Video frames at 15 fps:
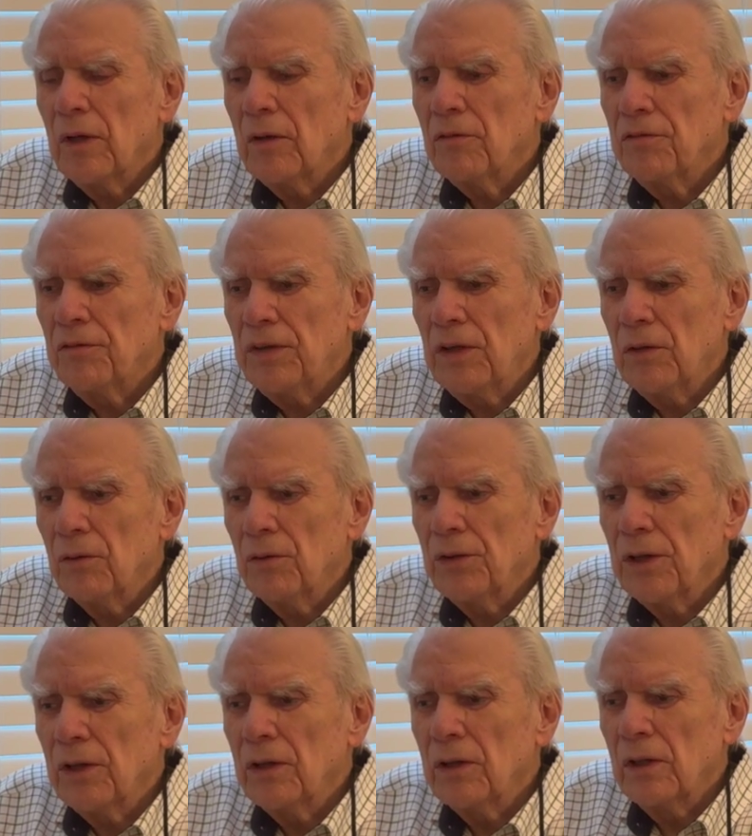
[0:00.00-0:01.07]
feel
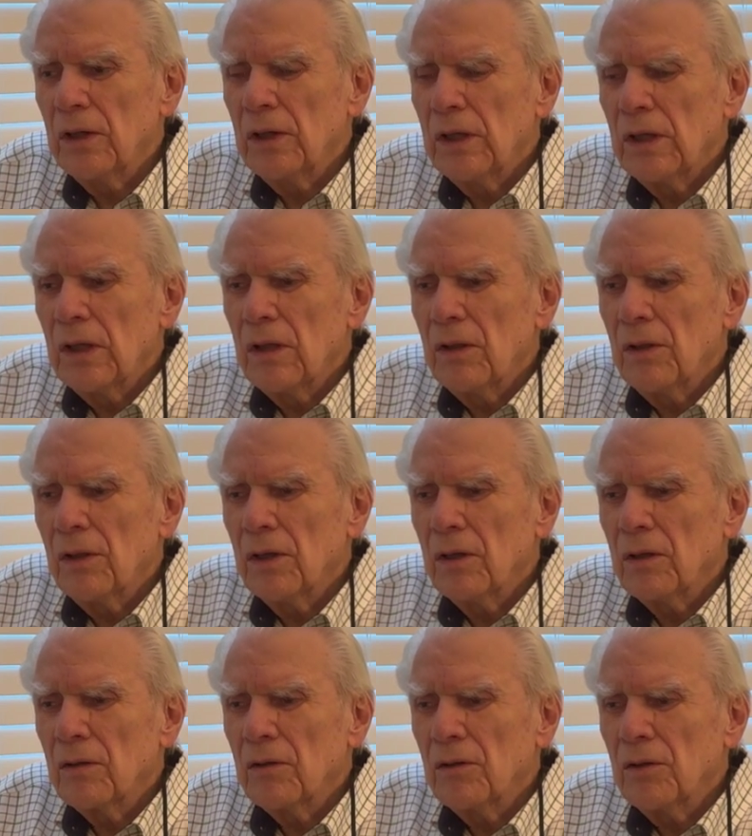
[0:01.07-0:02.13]
the, the,
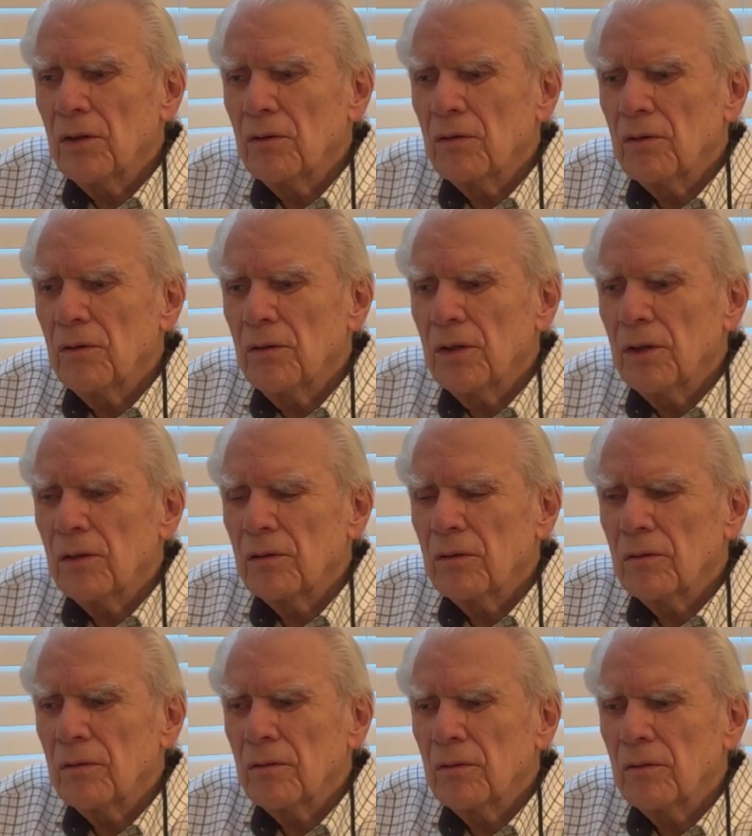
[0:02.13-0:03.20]
the, the
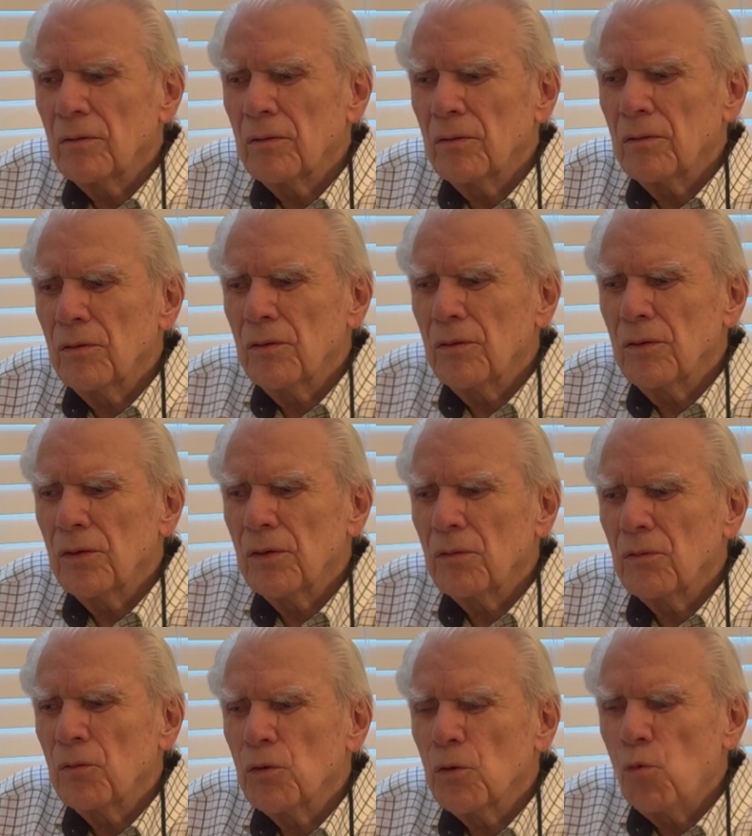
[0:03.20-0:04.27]
the
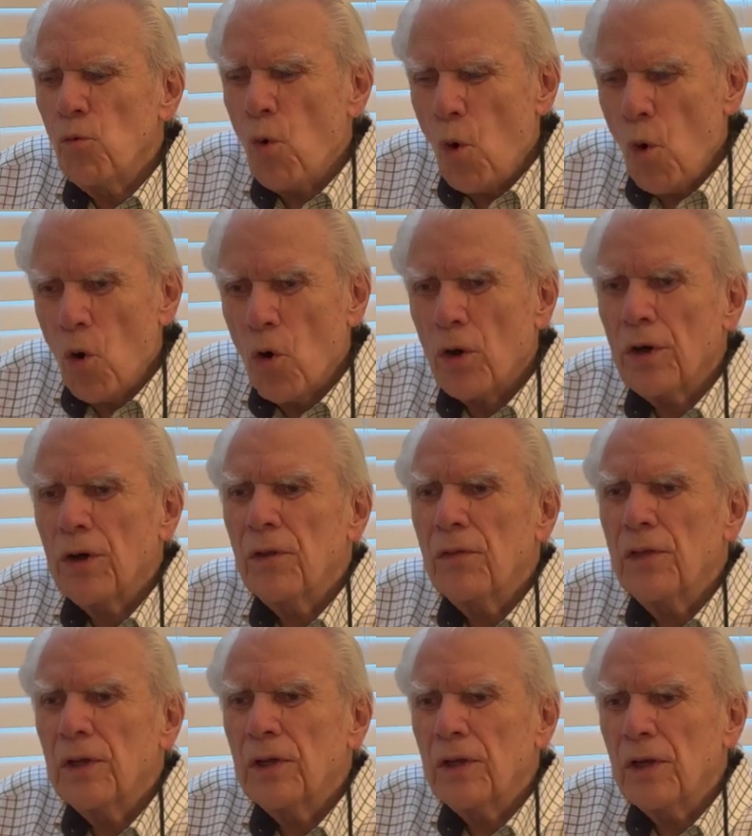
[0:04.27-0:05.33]
reward
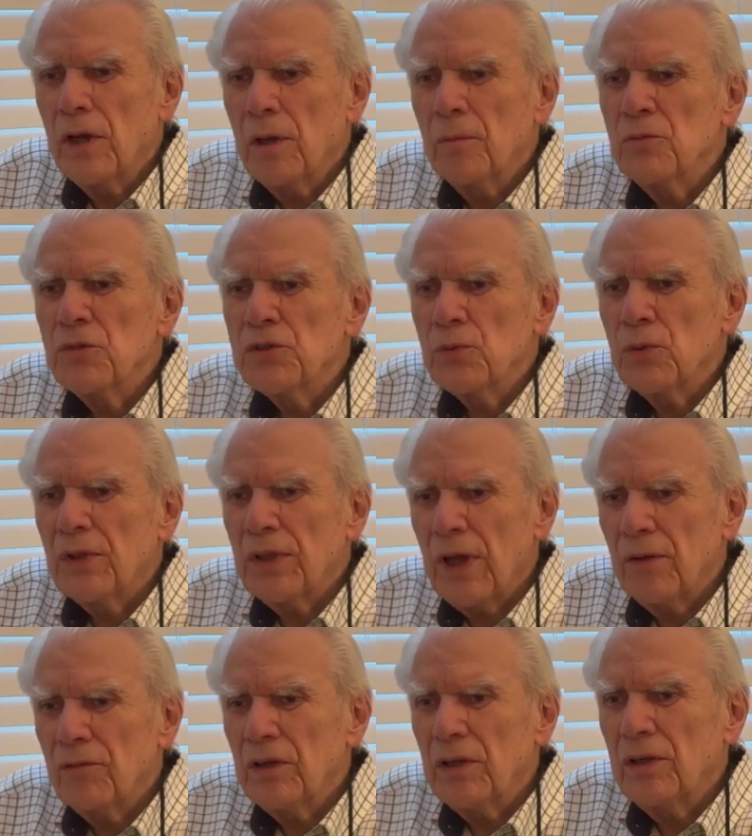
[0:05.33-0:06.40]
that comes with
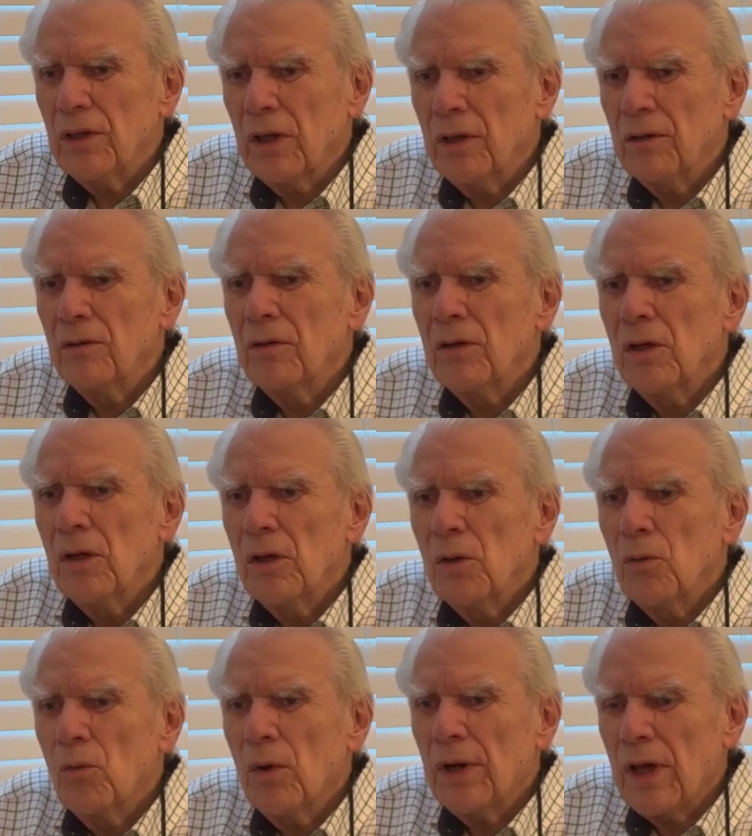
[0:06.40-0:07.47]
having done
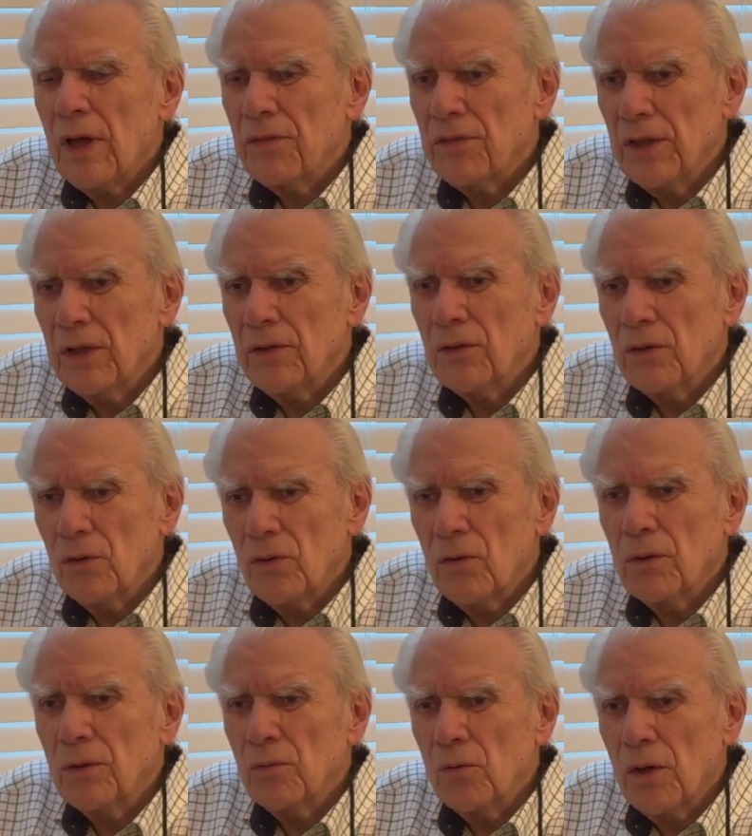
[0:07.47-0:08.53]
what I think the
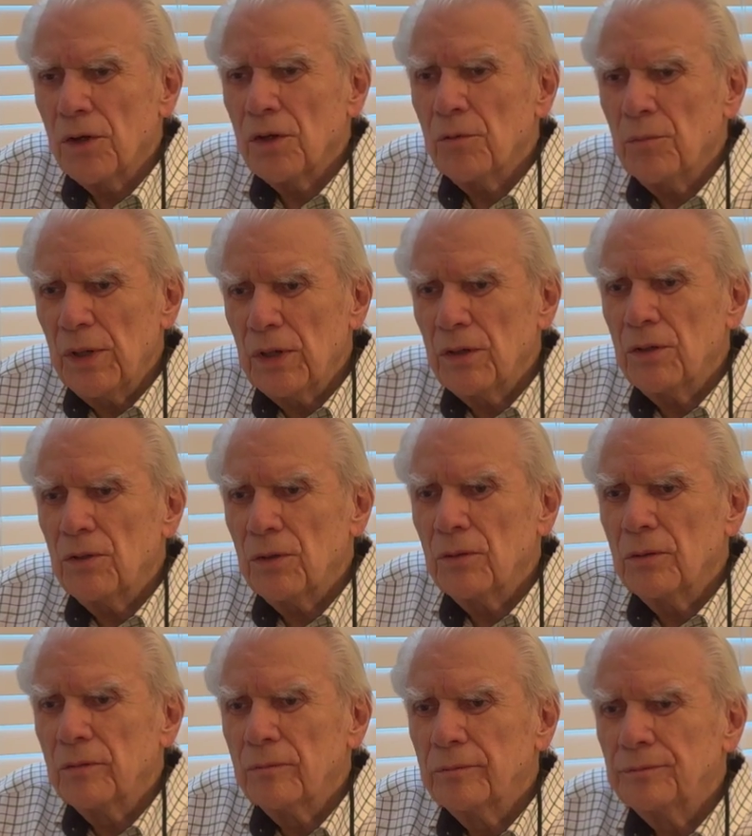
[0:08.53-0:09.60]
Lord wanted me to
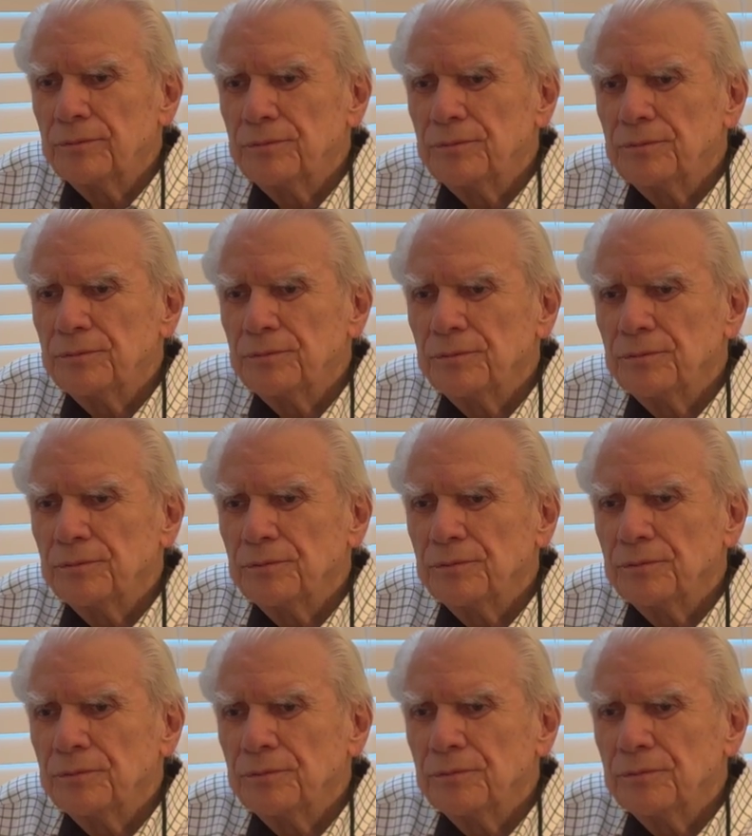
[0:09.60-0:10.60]
do.